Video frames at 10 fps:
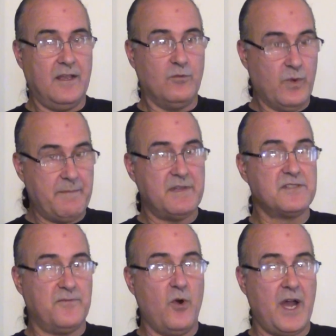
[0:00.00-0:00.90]
women's
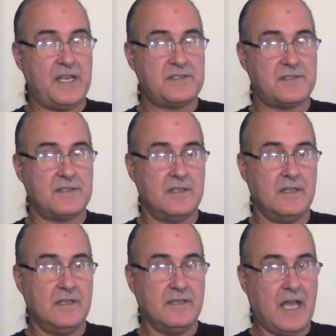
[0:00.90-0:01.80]
voice
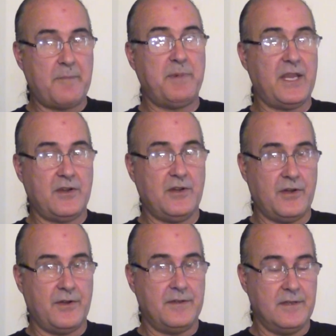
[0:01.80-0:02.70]
not being
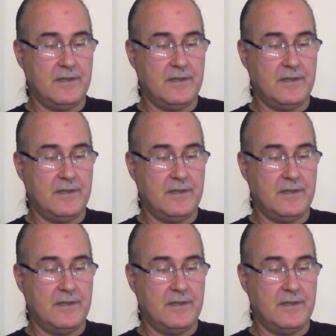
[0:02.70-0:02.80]
heard.